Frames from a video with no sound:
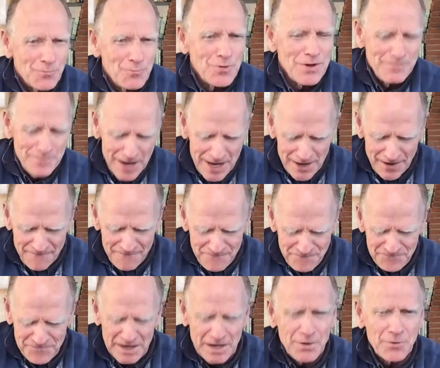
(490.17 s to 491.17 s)
We made a
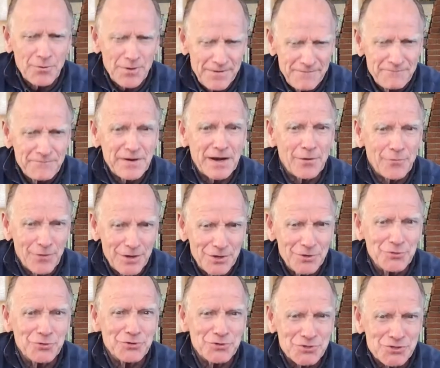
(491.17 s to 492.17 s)
very, very
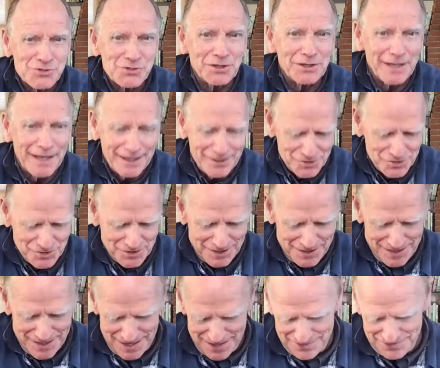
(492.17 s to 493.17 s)
good
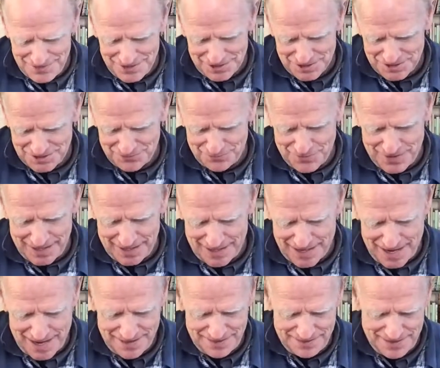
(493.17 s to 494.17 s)
selection this
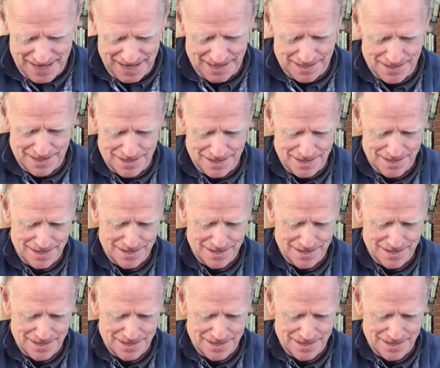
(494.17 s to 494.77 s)
week, I think.